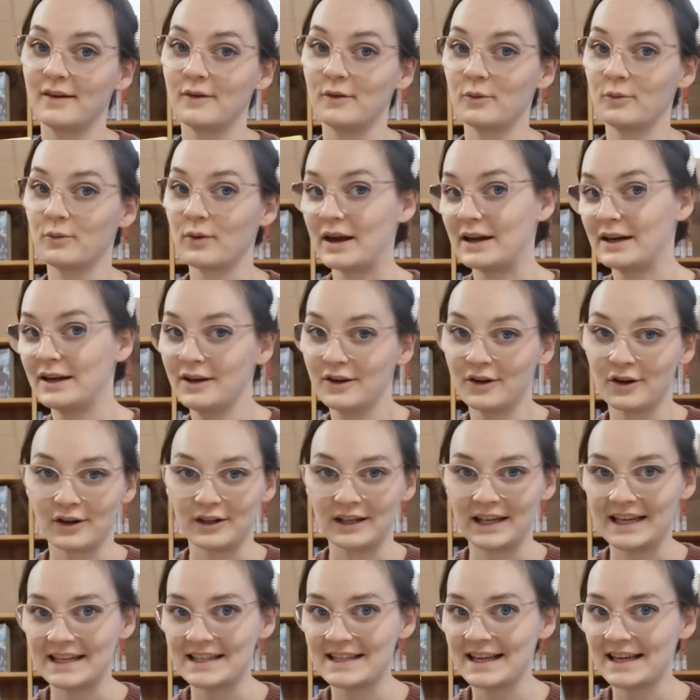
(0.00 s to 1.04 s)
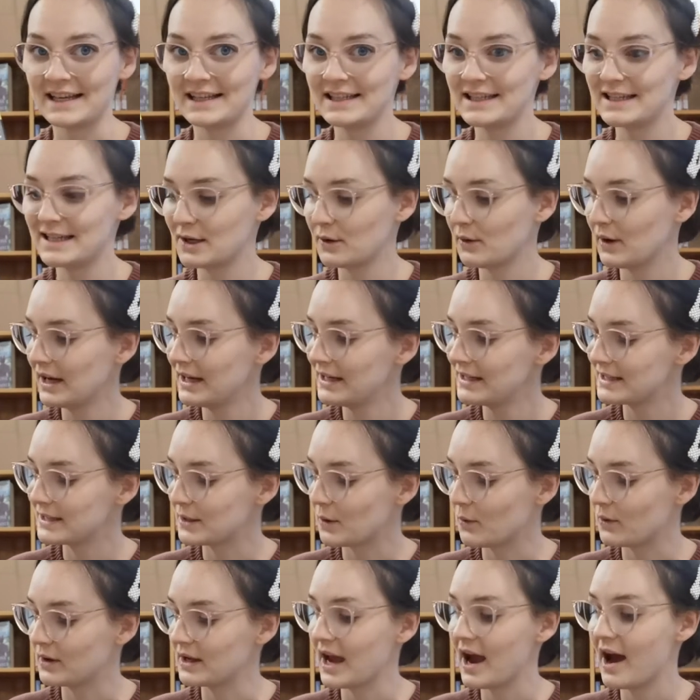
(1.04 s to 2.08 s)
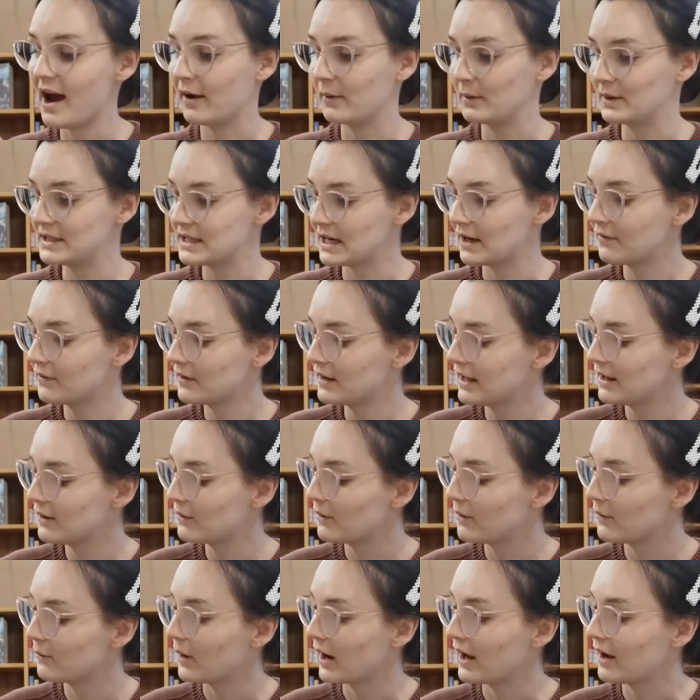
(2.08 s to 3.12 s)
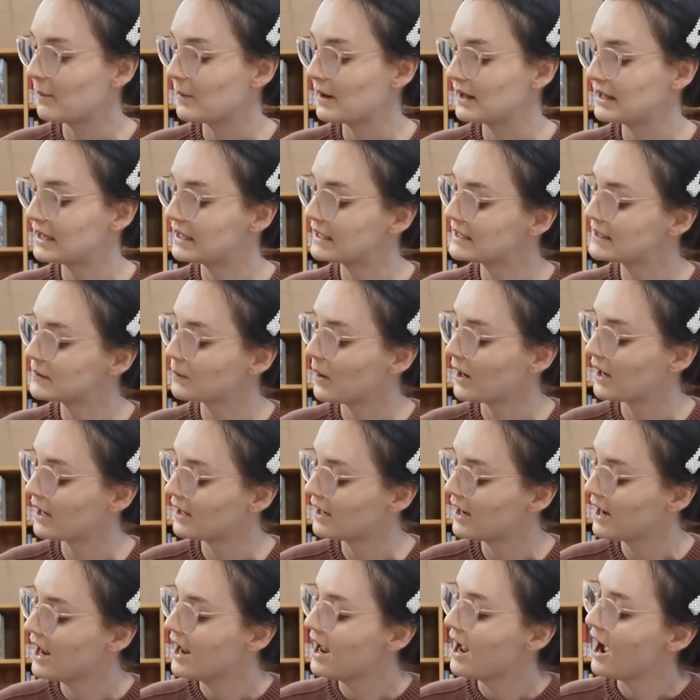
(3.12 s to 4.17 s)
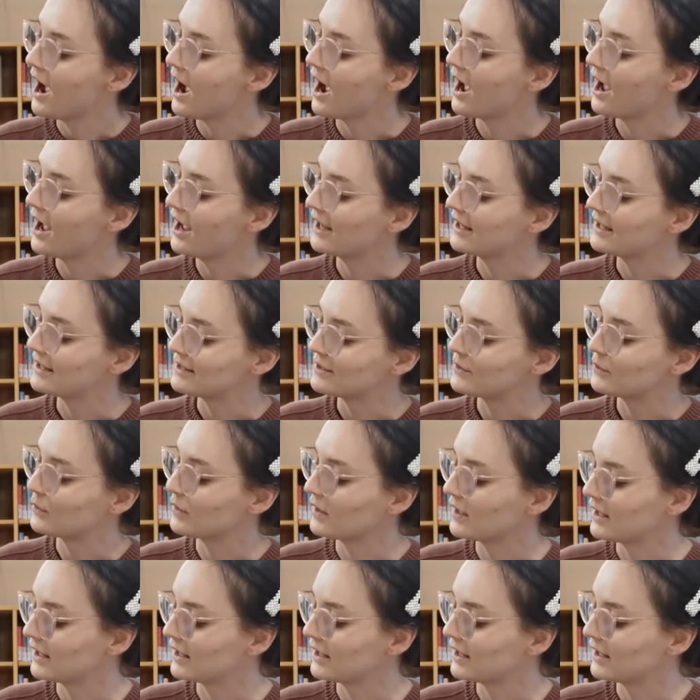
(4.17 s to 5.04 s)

read it or listened to it. So yeah, I would definitely recommend this one. So